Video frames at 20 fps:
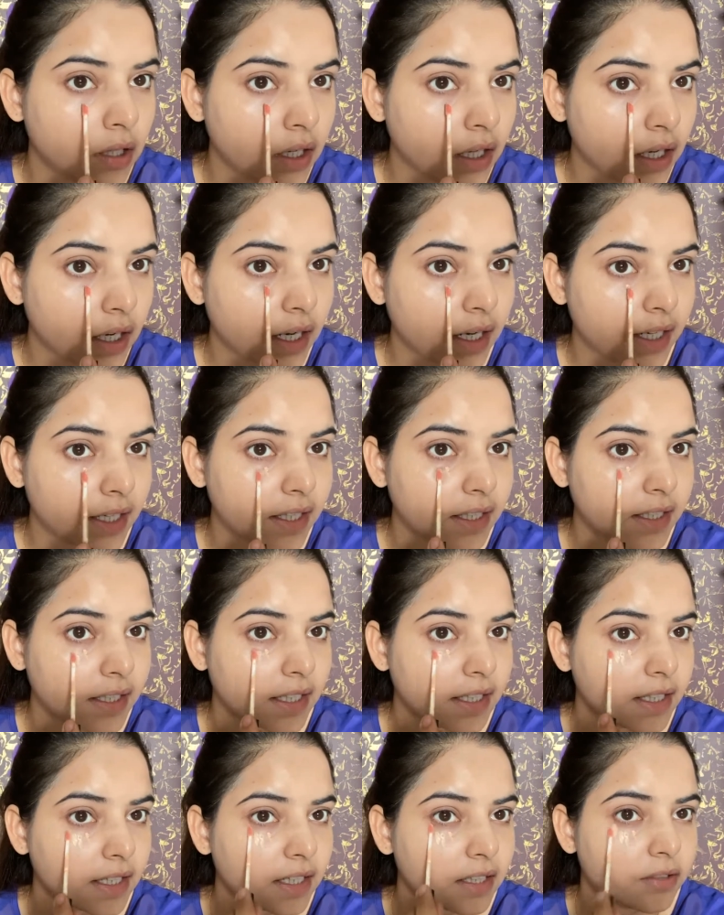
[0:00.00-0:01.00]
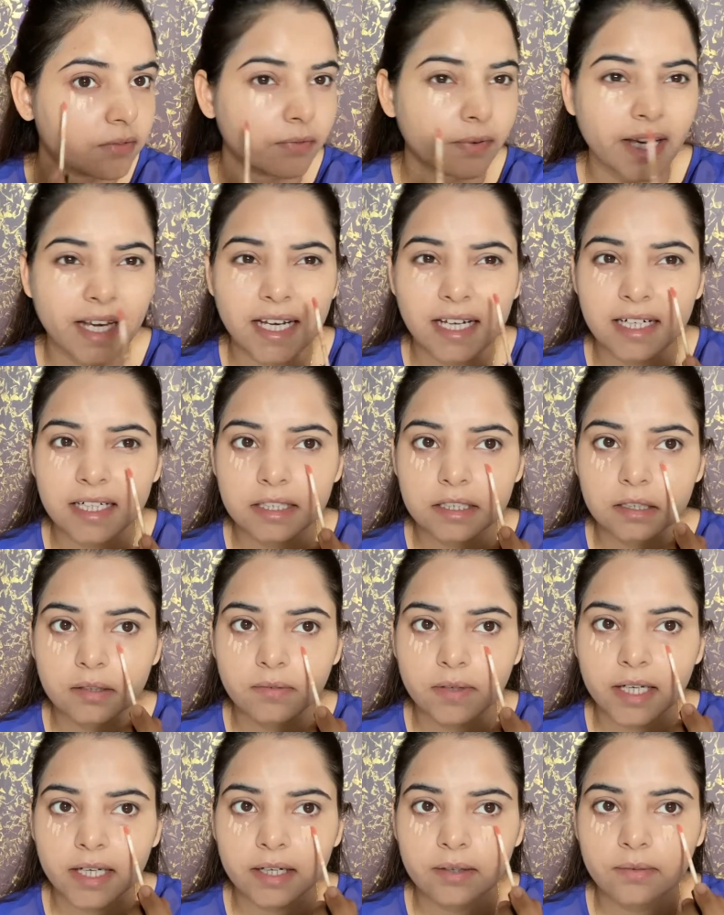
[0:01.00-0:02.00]
Again, taking it very little
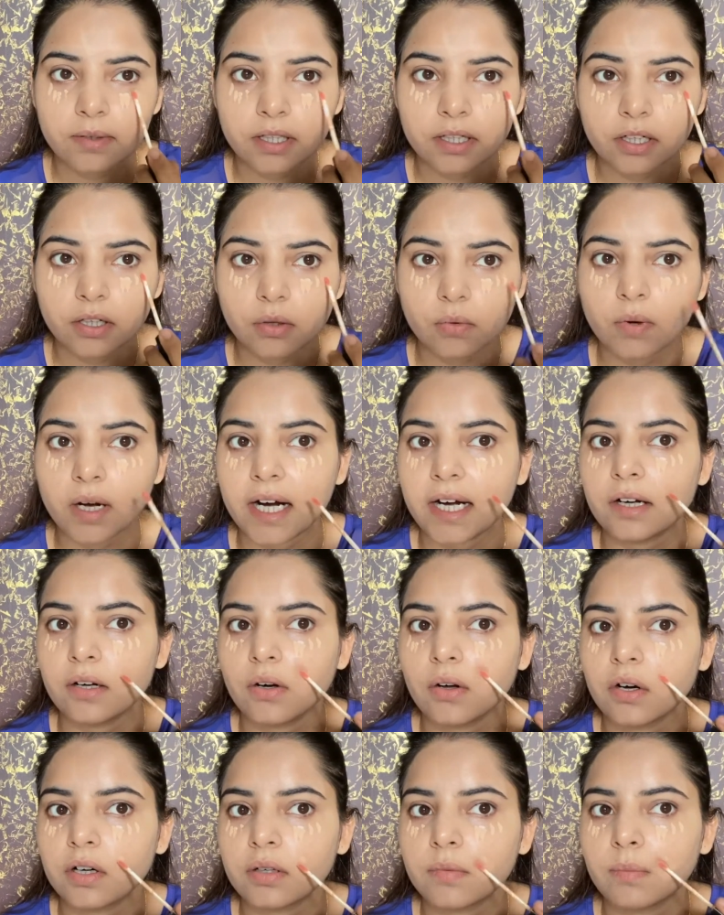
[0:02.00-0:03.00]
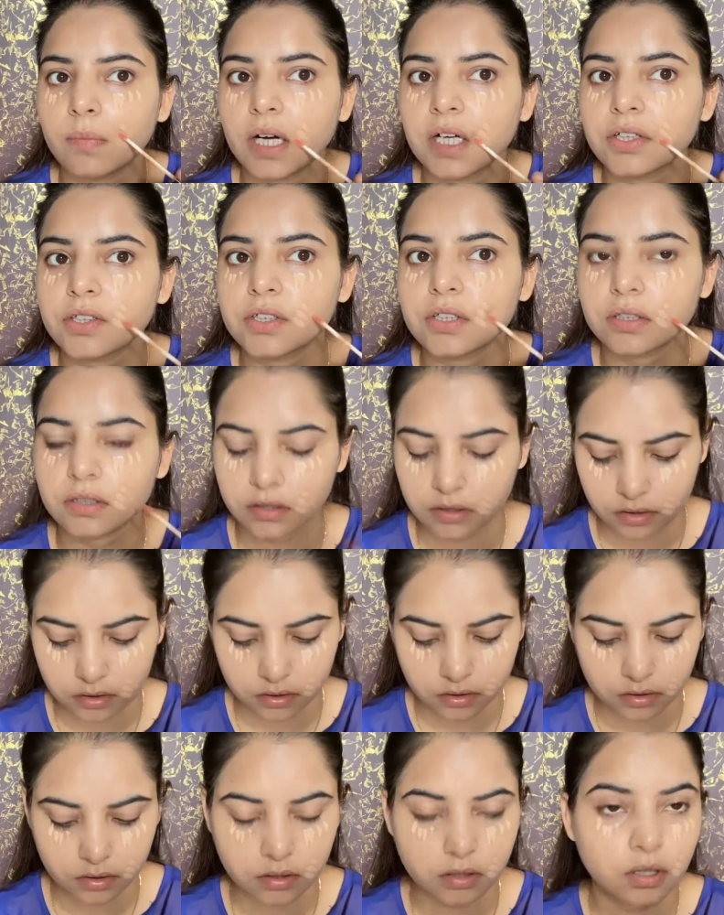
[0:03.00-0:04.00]
wherever required, not much.
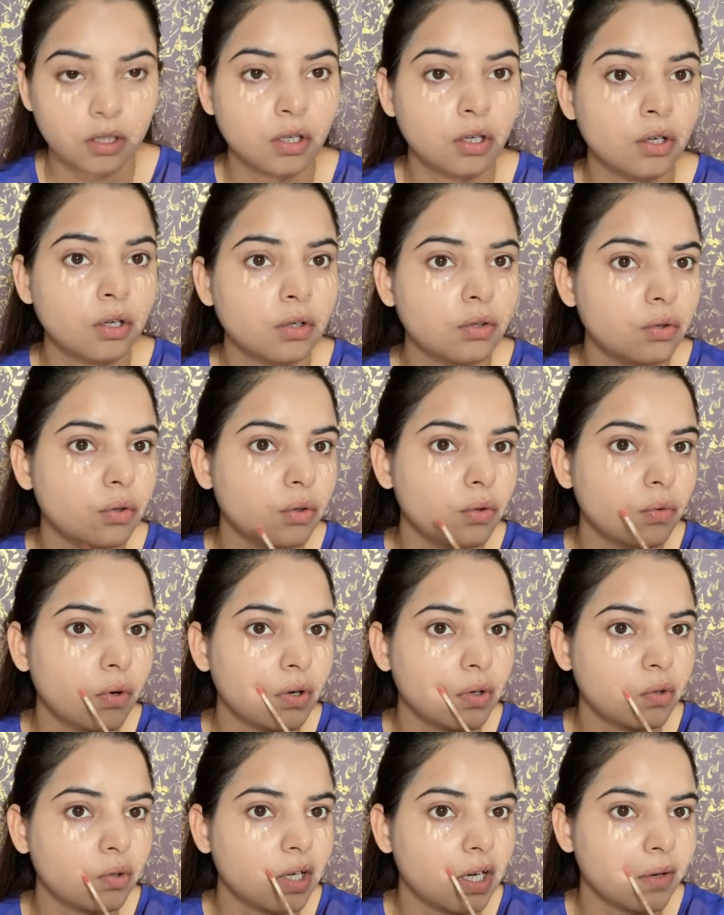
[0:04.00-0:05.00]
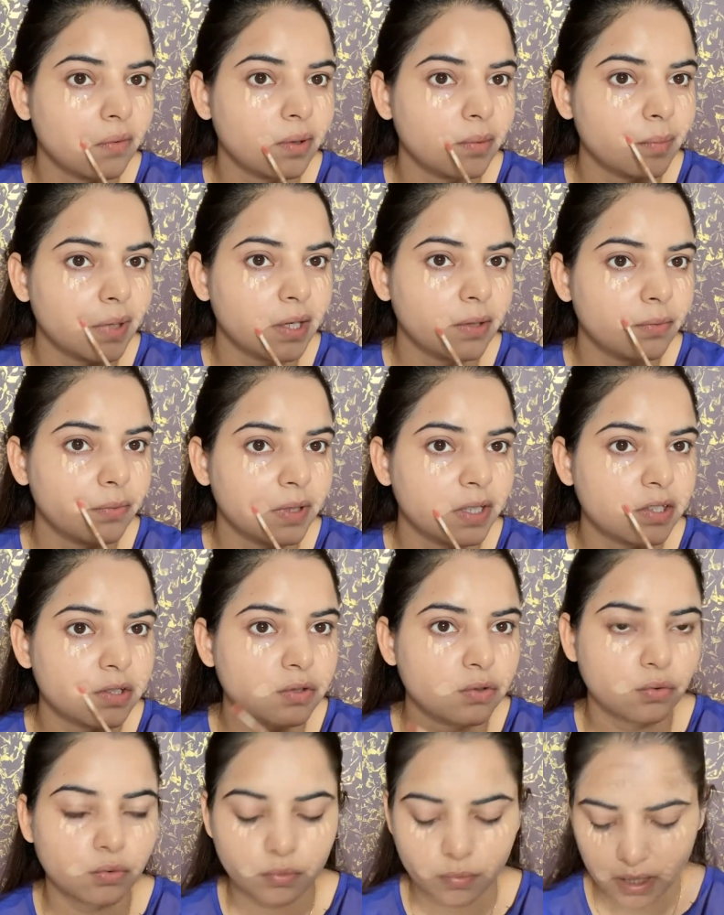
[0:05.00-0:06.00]
Don't want to cover my face
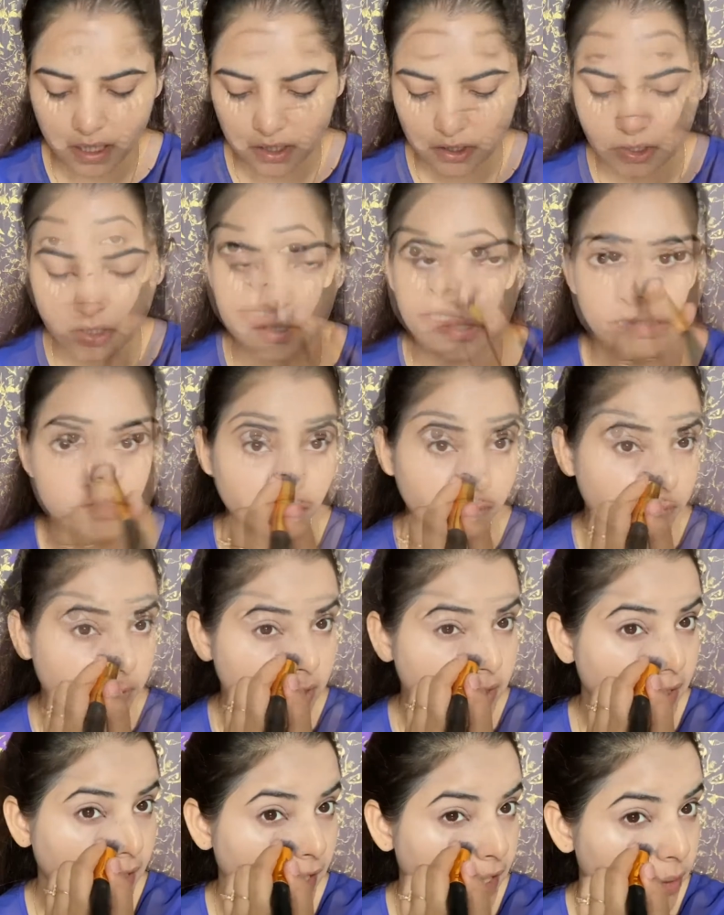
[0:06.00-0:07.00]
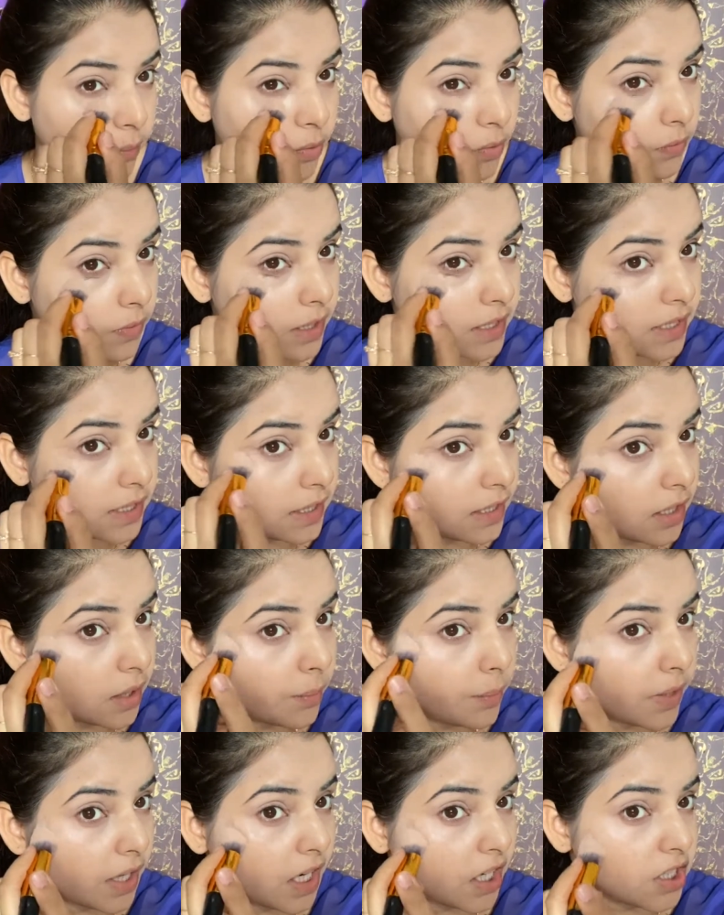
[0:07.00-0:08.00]
too much. Okay, so with the help of concealer
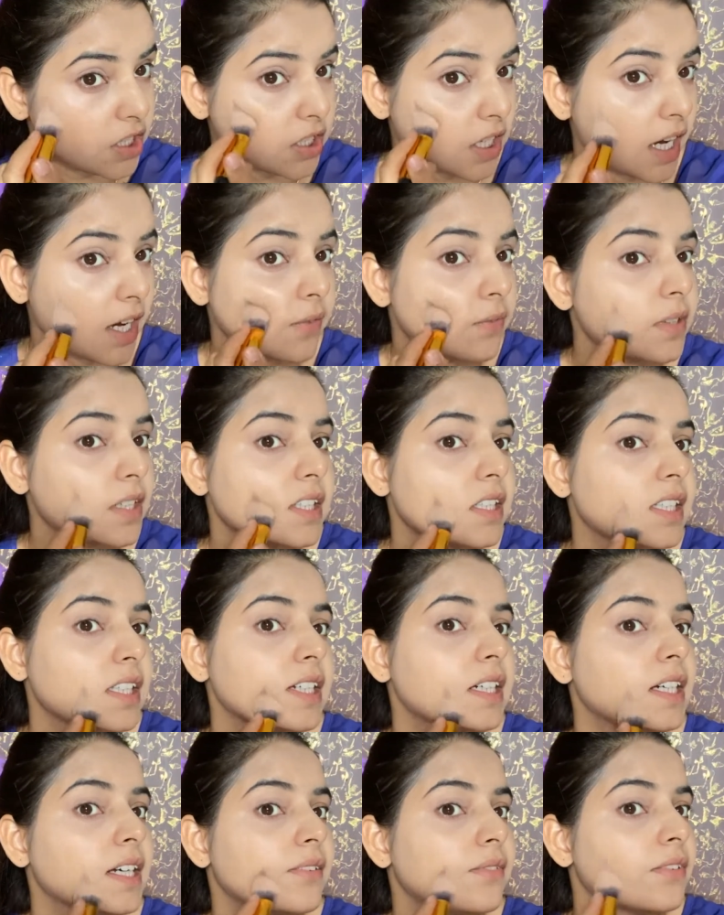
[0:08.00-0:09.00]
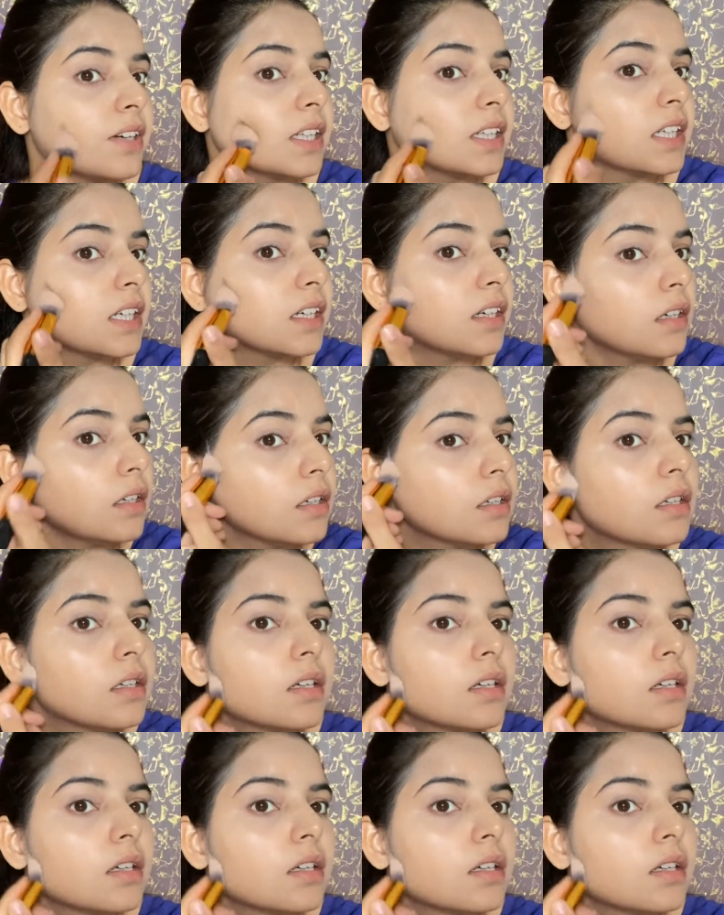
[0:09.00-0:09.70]
brush I have concealed everything.